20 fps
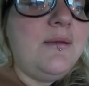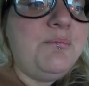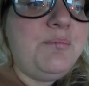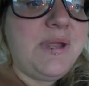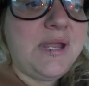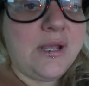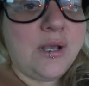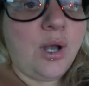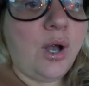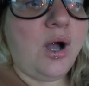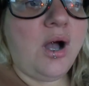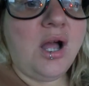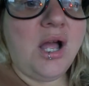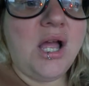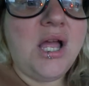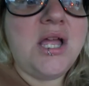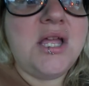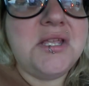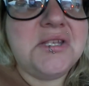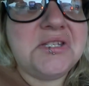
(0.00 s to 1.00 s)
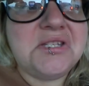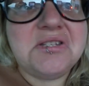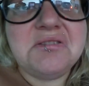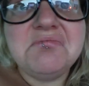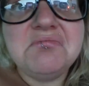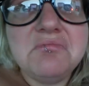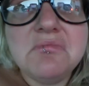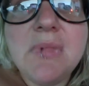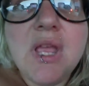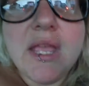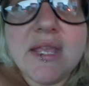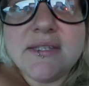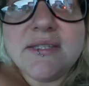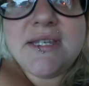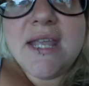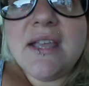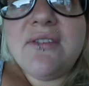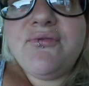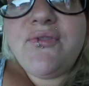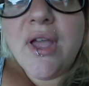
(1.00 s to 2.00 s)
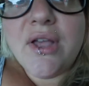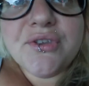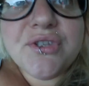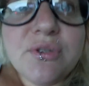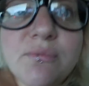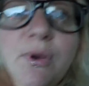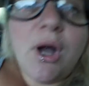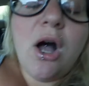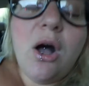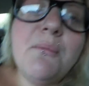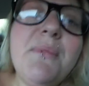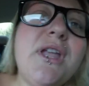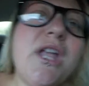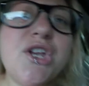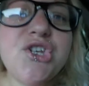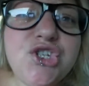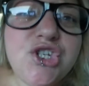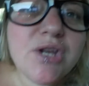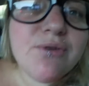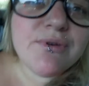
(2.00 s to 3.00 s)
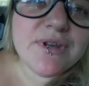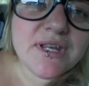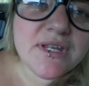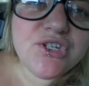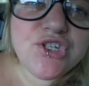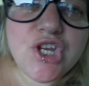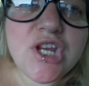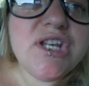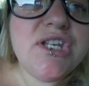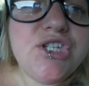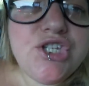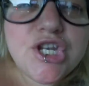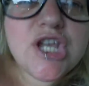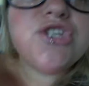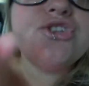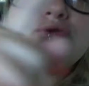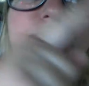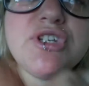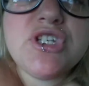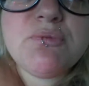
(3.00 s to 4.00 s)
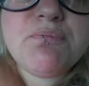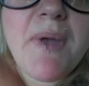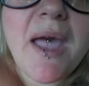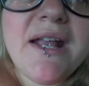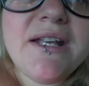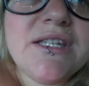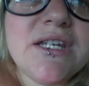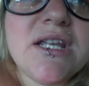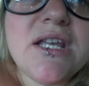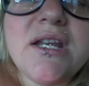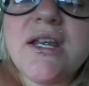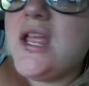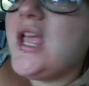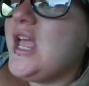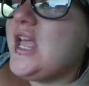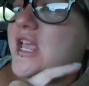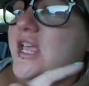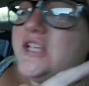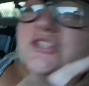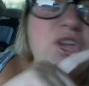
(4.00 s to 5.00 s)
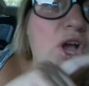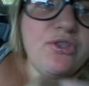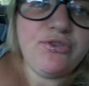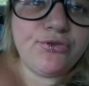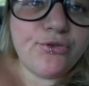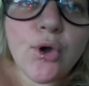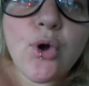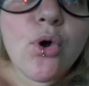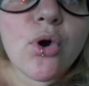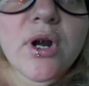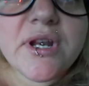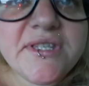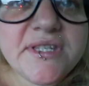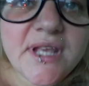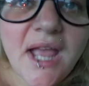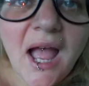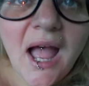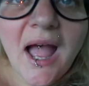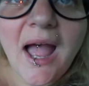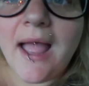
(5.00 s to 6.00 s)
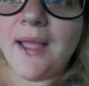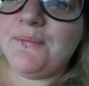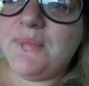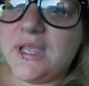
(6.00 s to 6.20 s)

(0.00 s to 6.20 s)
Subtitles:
because his dick felt small, because she disrespected his authority,